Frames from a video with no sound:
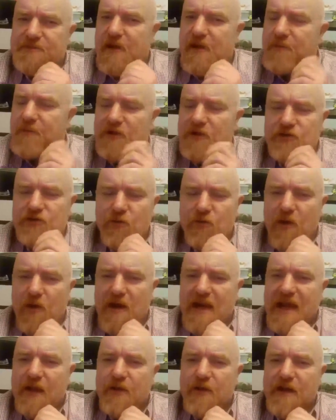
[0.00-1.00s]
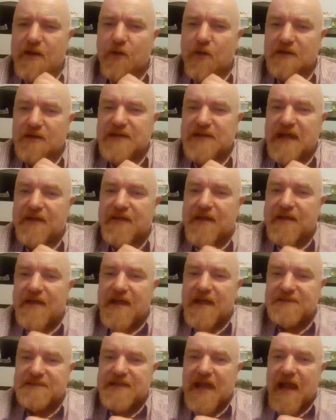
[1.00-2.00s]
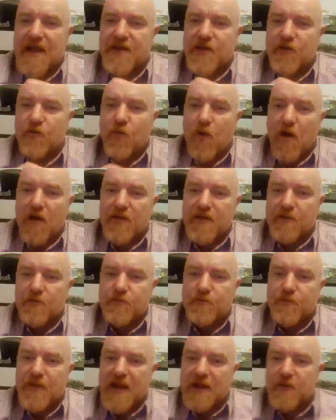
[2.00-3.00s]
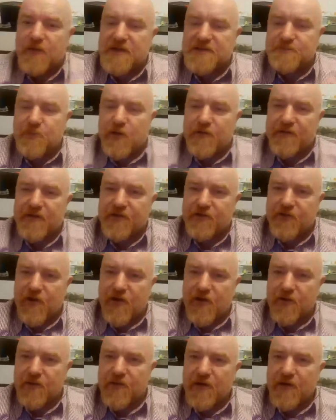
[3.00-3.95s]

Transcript: I'm not sure what liquid it was, and then they scan you while the liquid's moving through.